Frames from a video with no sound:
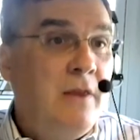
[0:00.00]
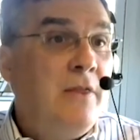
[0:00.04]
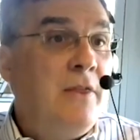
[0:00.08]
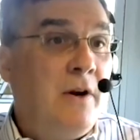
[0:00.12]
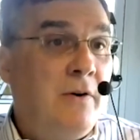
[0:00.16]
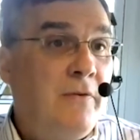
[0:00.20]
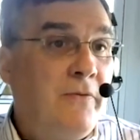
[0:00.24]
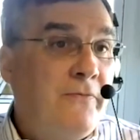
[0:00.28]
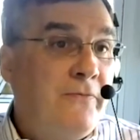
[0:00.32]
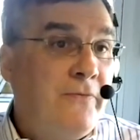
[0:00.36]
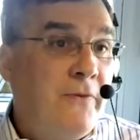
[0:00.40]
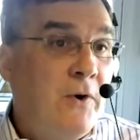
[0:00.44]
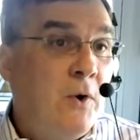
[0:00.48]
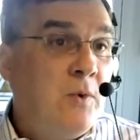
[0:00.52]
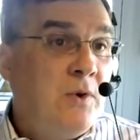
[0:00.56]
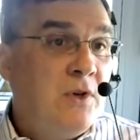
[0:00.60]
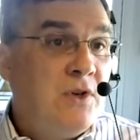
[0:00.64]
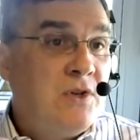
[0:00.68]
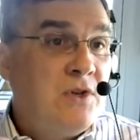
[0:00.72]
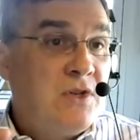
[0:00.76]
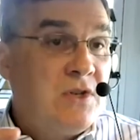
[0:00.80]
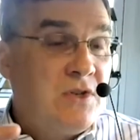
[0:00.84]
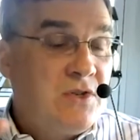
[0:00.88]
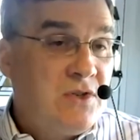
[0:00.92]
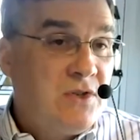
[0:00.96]

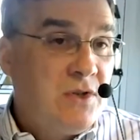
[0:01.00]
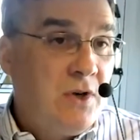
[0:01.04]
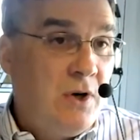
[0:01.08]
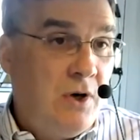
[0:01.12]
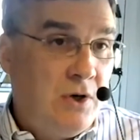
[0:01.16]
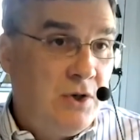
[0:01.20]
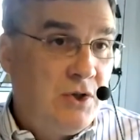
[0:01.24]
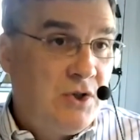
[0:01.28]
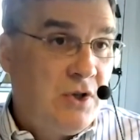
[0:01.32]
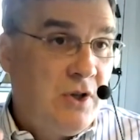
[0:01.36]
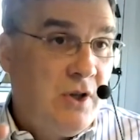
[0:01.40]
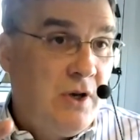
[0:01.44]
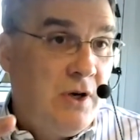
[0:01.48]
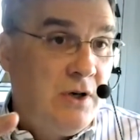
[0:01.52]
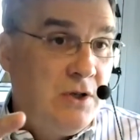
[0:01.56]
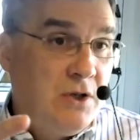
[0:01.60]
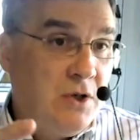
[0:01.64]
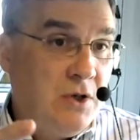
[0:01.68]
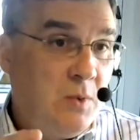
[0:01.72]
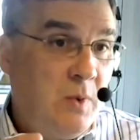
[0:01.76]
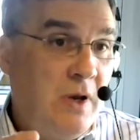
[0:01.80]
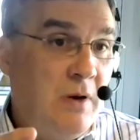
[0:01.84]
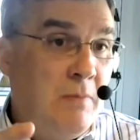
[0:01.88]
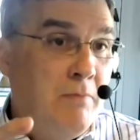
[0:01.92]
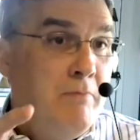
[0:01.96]
focused search. They're
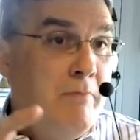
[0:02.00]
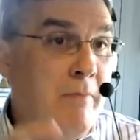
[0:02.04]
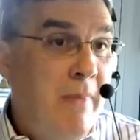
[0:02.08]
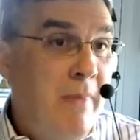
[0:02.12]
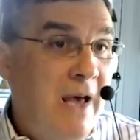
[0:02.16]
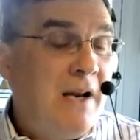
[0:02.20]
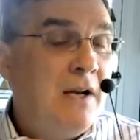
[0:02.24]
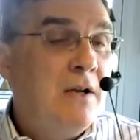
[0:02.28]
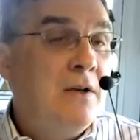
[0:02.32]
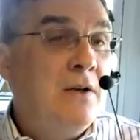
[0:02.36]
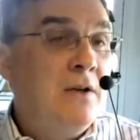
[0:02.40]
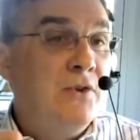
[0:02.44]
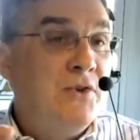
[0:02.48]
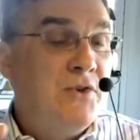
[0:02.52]
doing medical